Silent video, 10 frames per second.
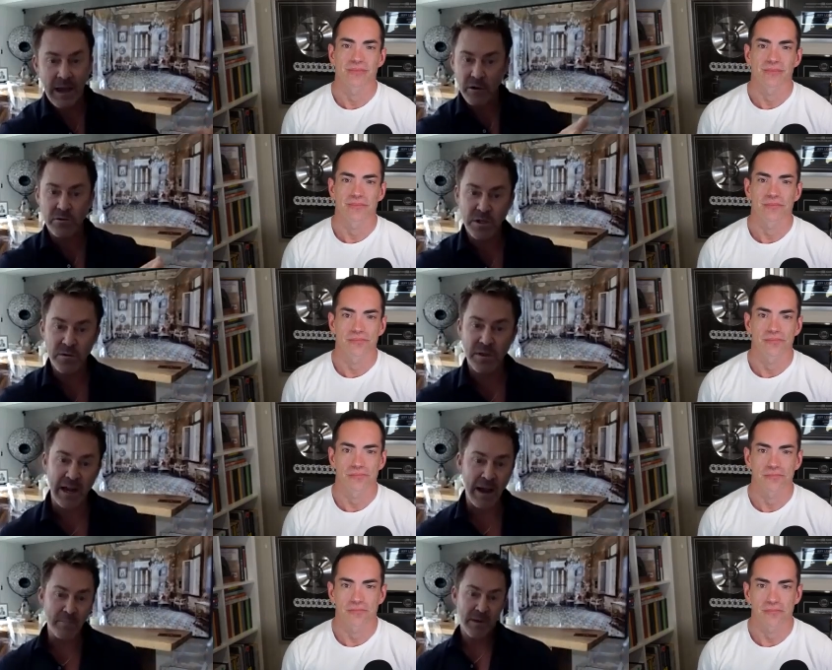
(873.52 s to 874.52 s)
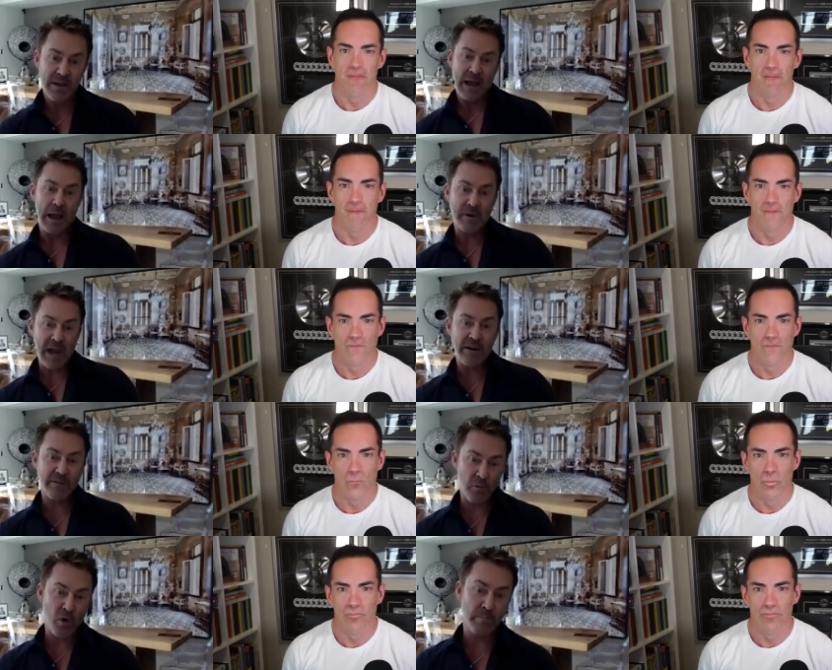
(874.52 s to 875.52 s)
Speaker 1: I don't do that. I'm I'm kind of
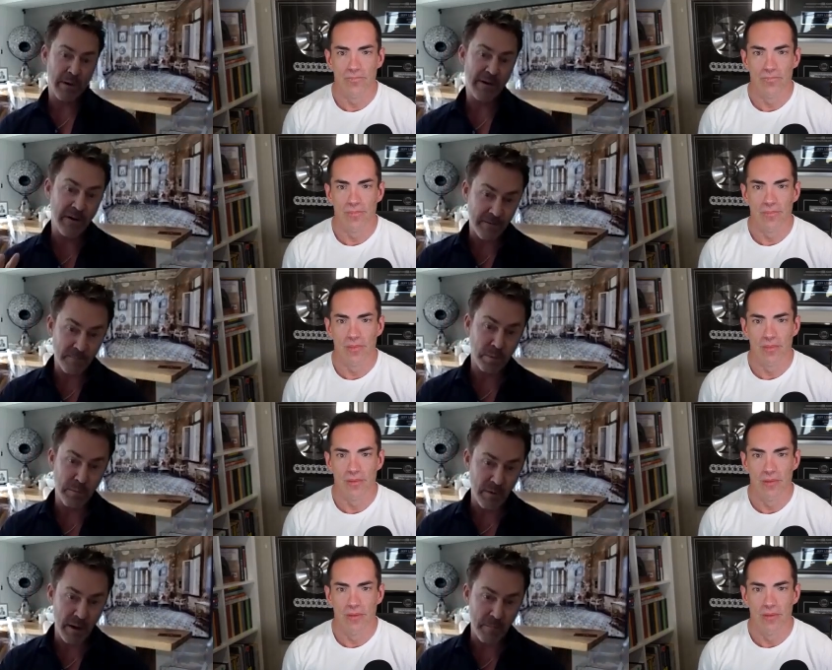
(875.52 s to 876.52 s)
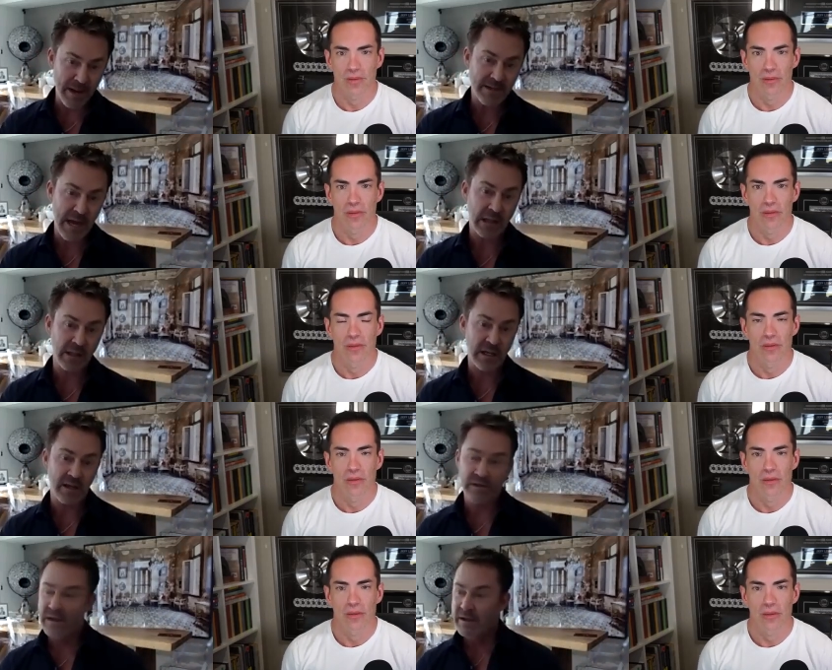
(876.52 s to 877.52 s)
a Warren Buffett a uh, mentality
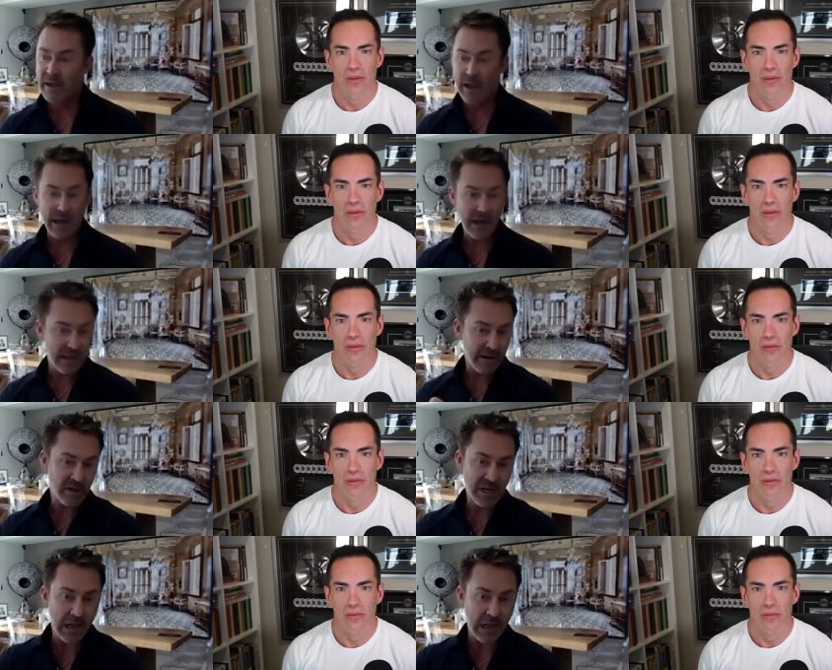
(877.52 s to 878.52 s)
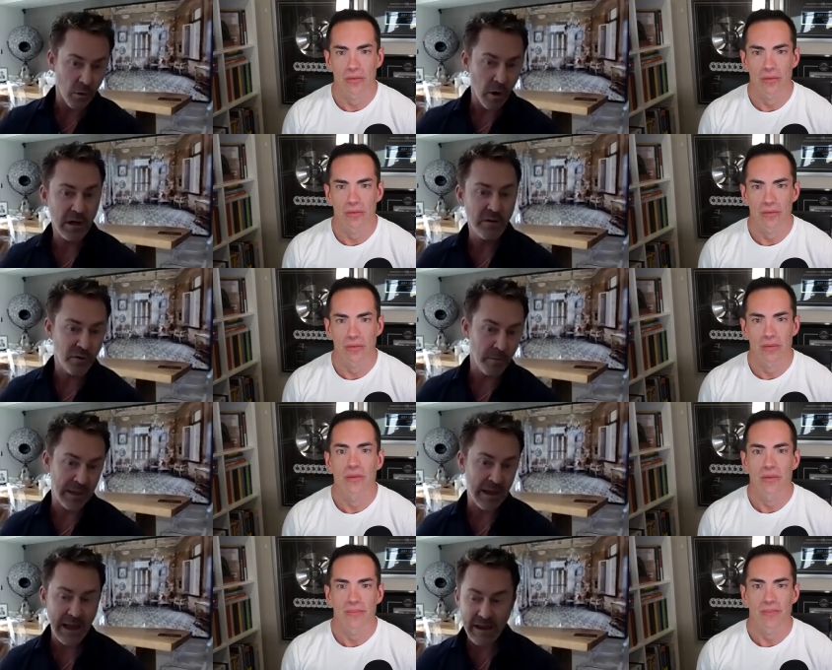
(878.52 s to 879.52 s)
of I like every dollar working for
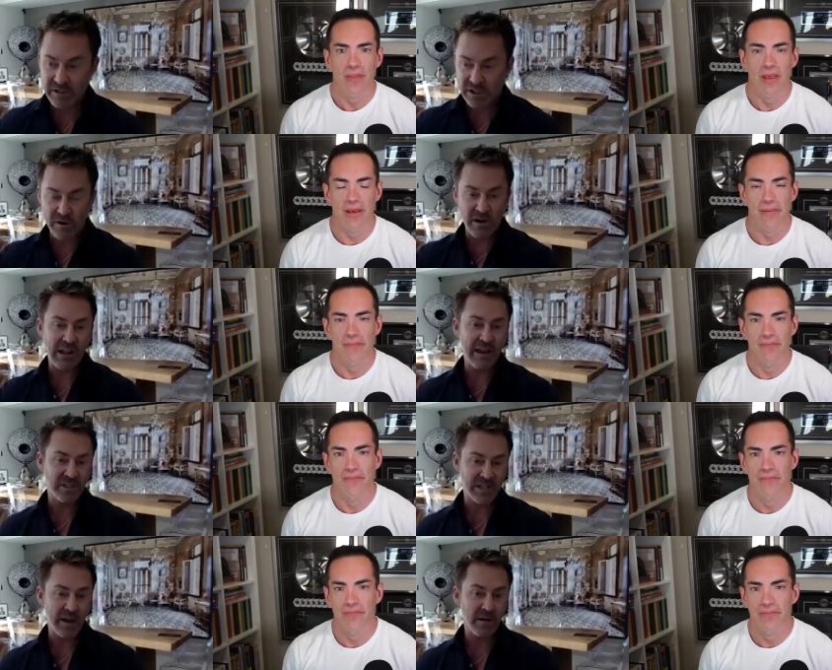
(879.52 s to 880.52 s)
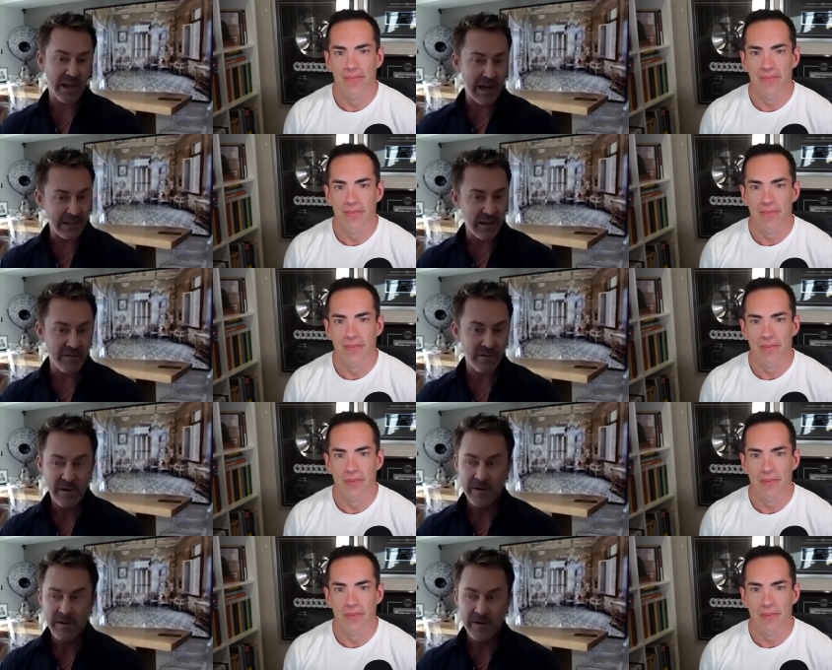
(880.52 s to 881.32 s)
me. I have a certain yeah. lifestyle that I live,